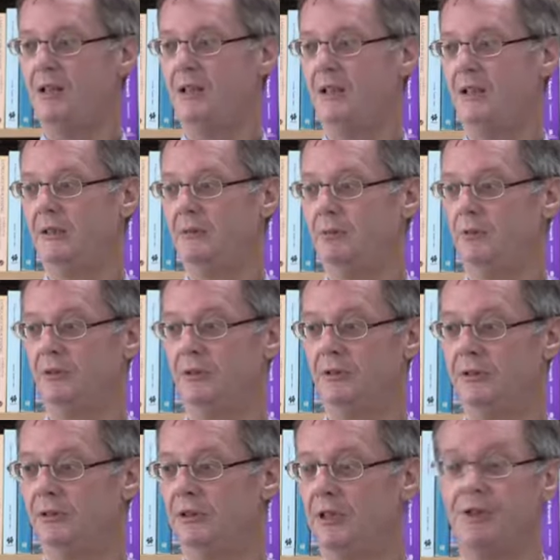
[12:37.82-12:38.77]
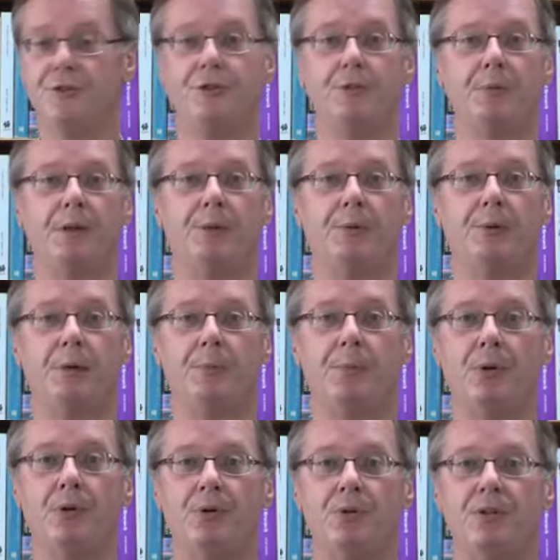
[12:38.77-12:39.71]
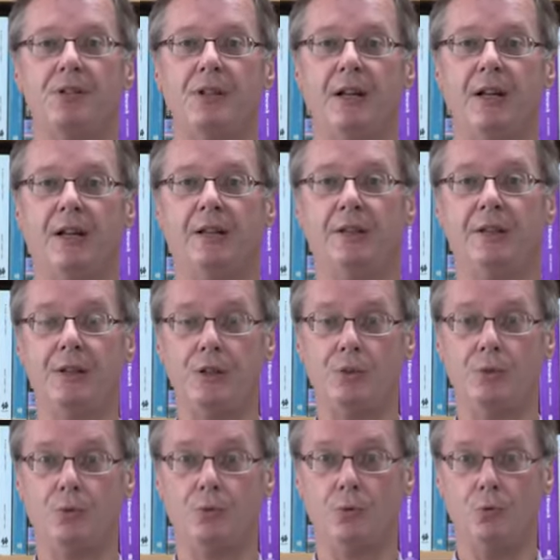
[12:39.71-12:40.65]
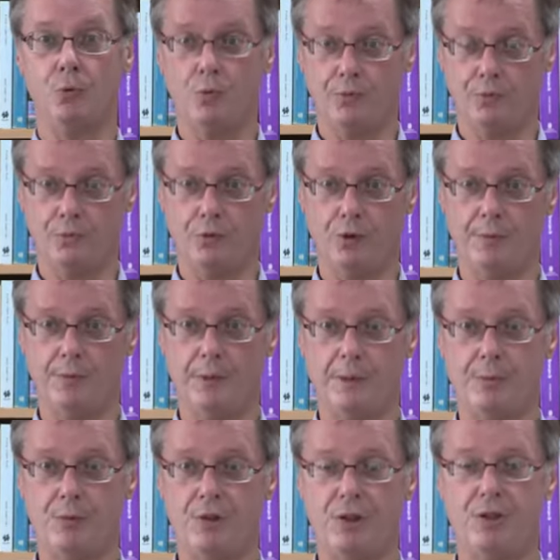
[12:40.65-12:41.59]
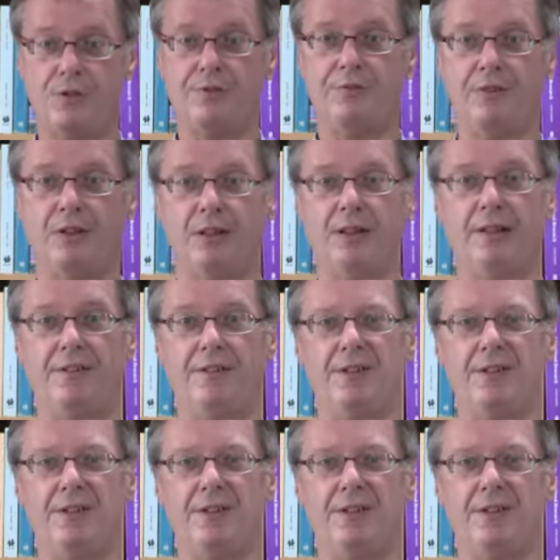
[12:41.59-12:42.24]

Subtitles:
I will also, by the way, post a link to a Google form I want you to fill out.